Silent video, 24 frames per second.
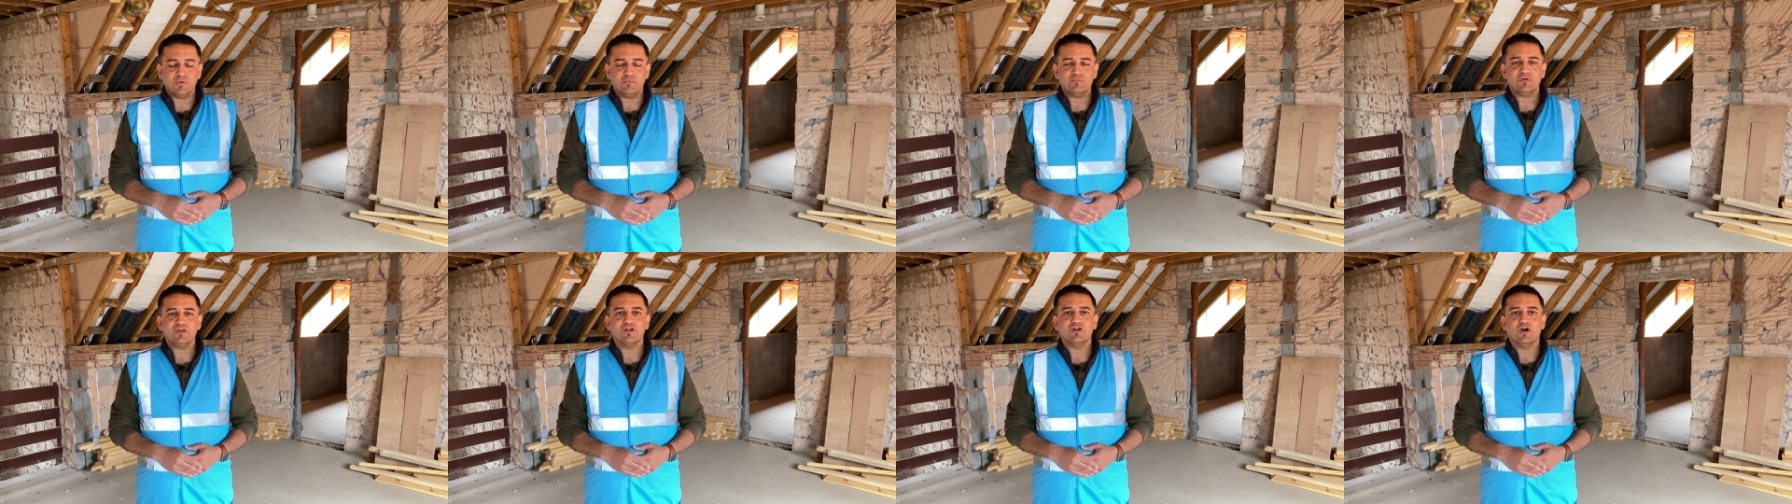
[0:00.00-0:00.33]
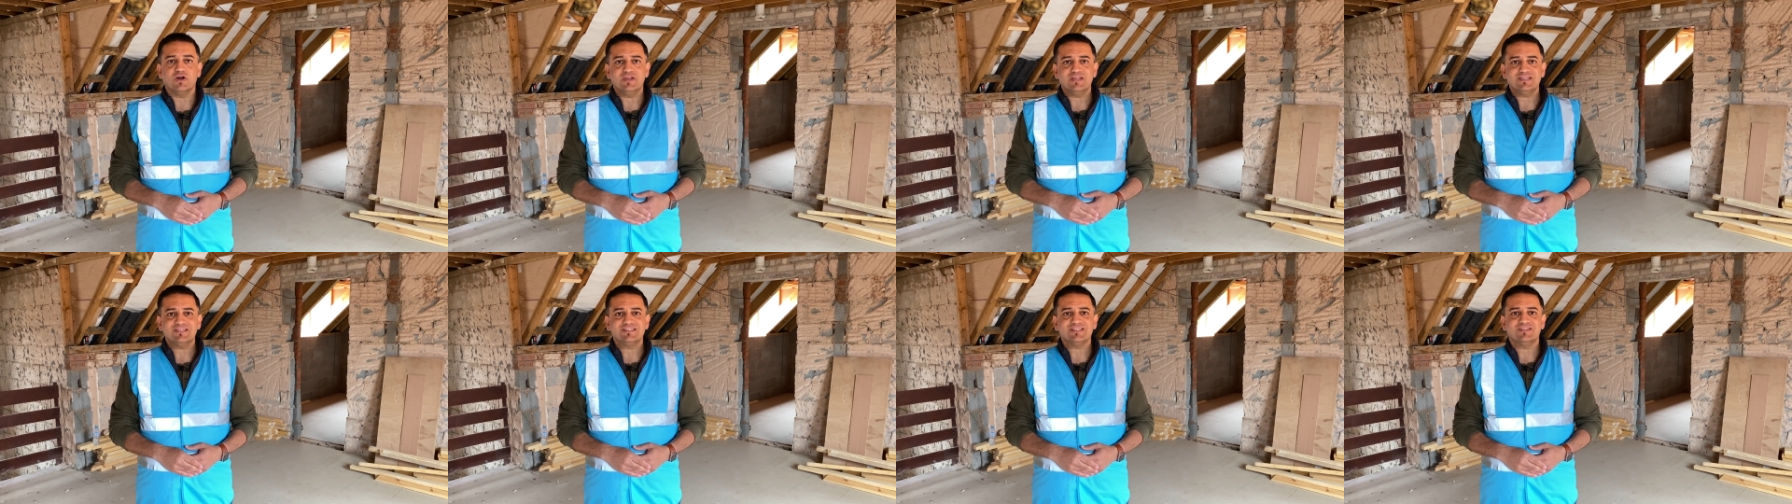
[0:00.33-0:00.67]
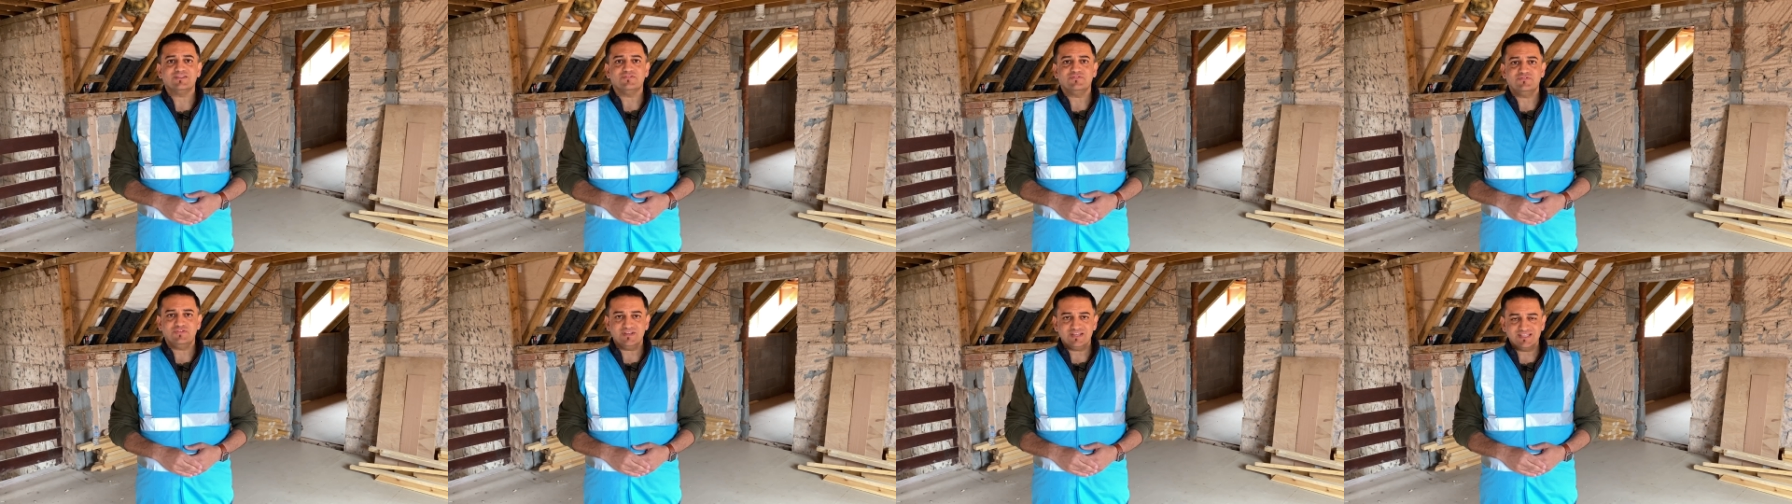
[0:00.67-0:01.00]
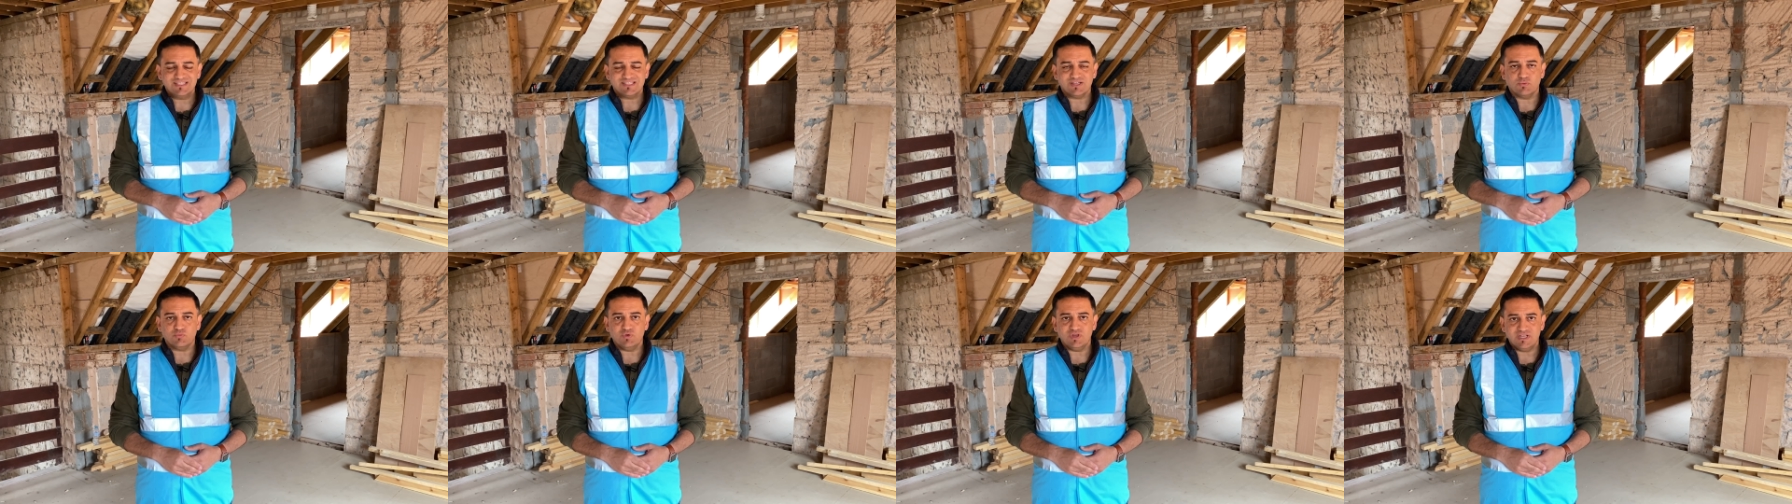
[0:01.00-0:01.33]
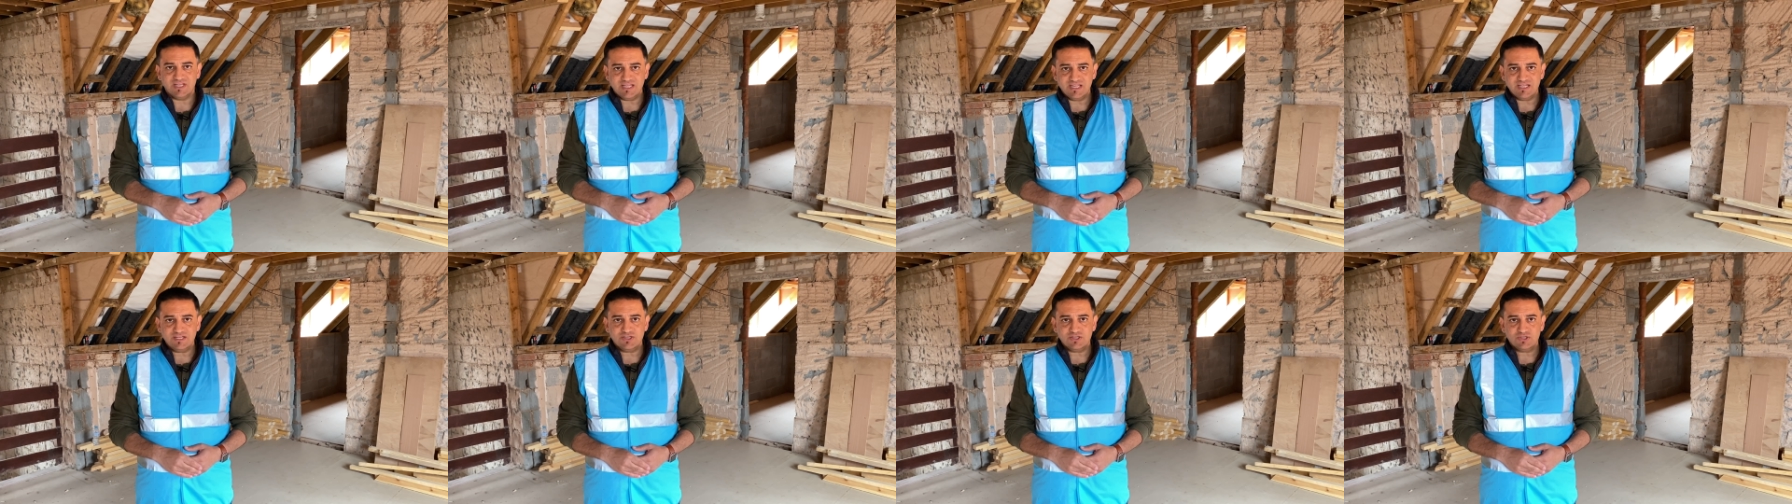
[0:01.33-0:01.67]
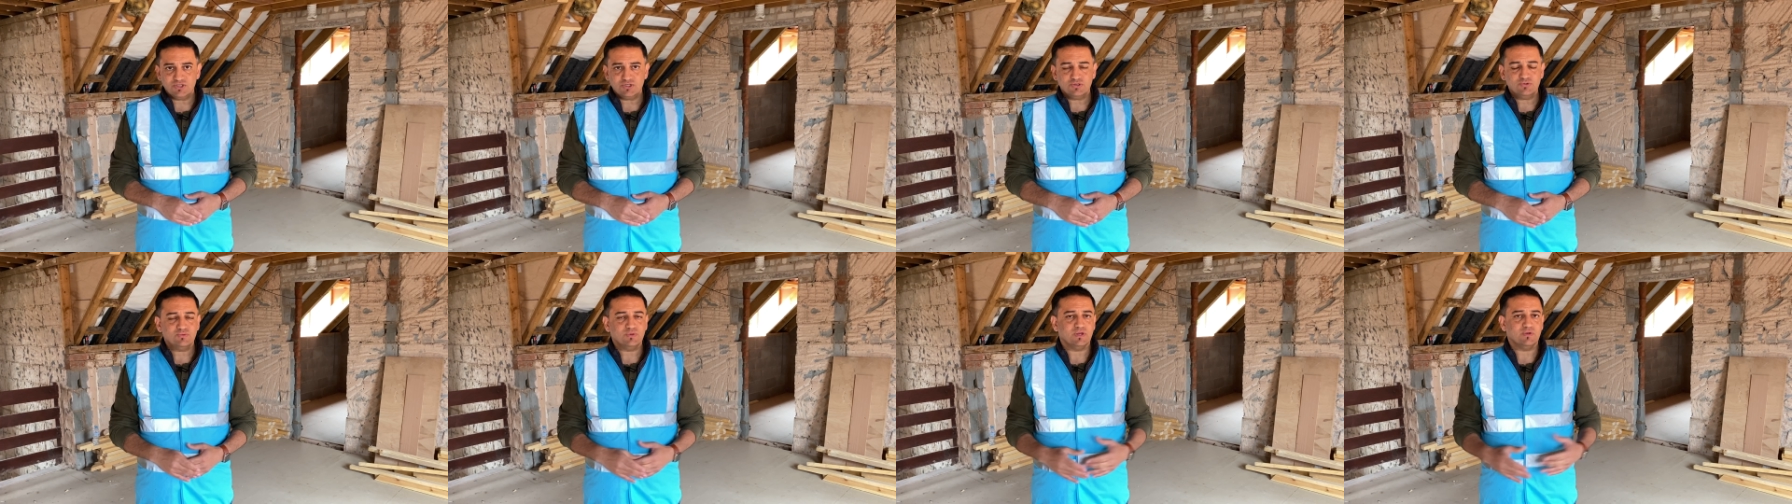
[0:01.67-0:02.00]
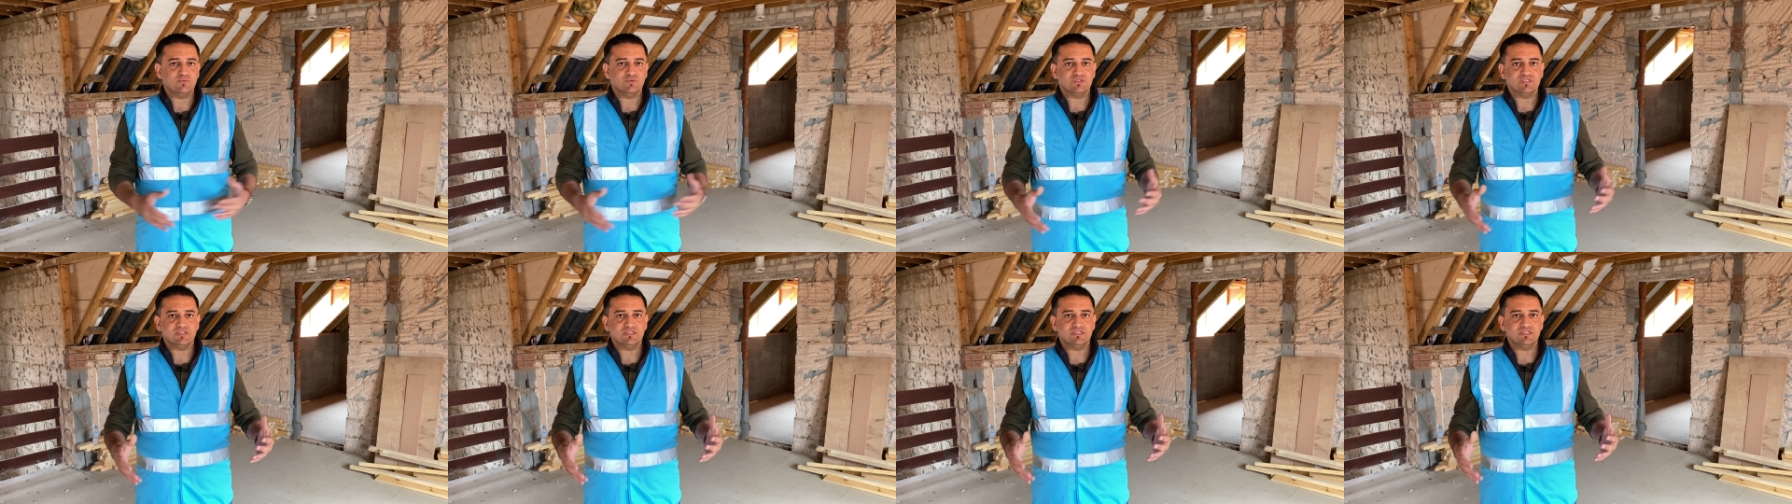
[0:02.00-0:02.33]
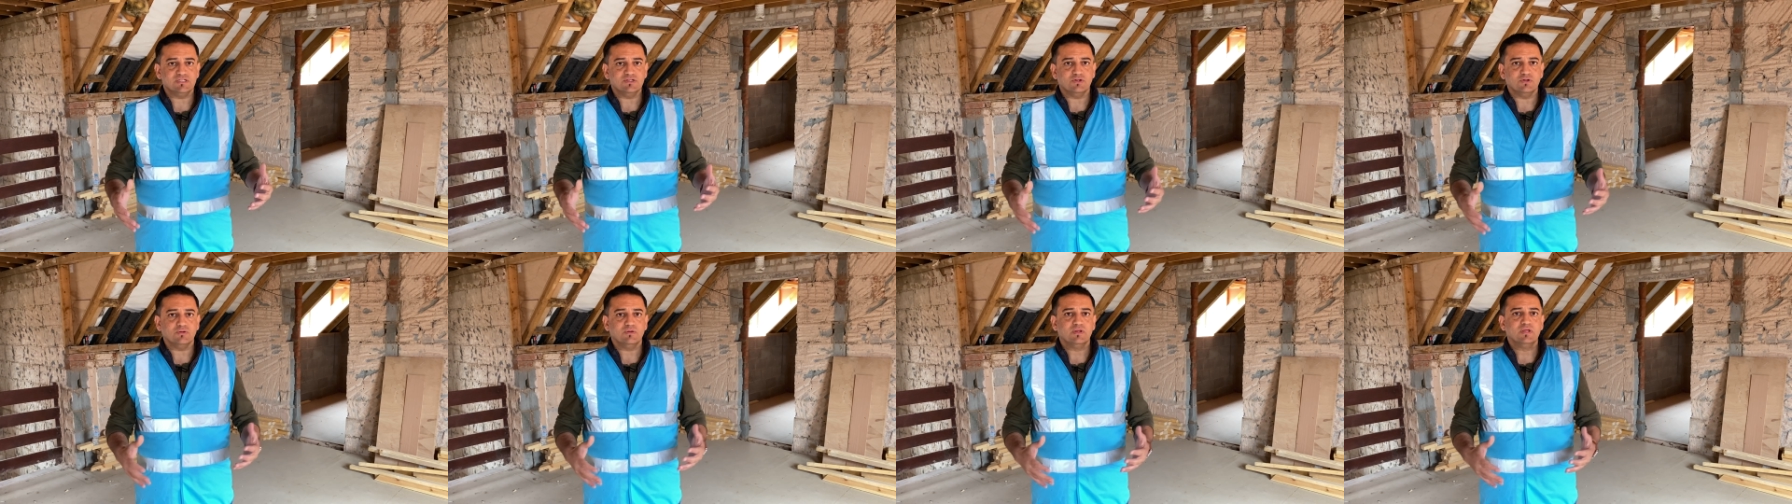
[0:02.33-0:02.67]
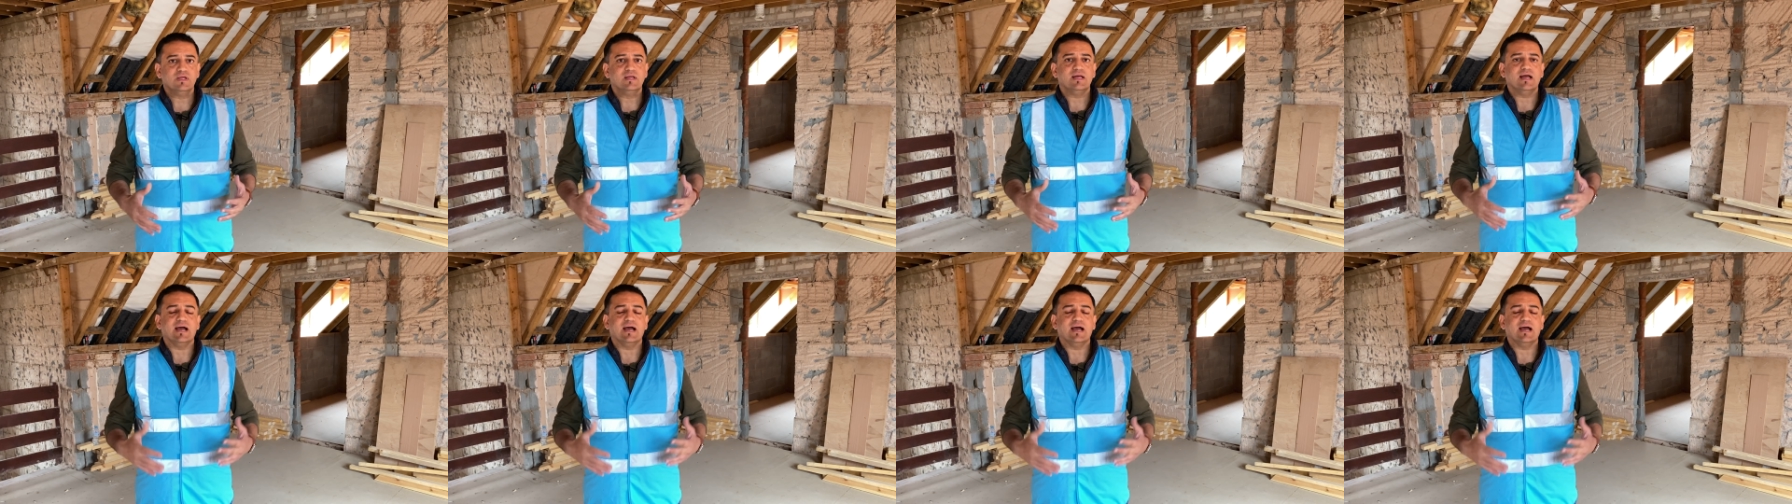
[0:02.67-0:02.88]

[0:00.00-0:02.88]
when we got it to the figures that we needed to, it was a deal.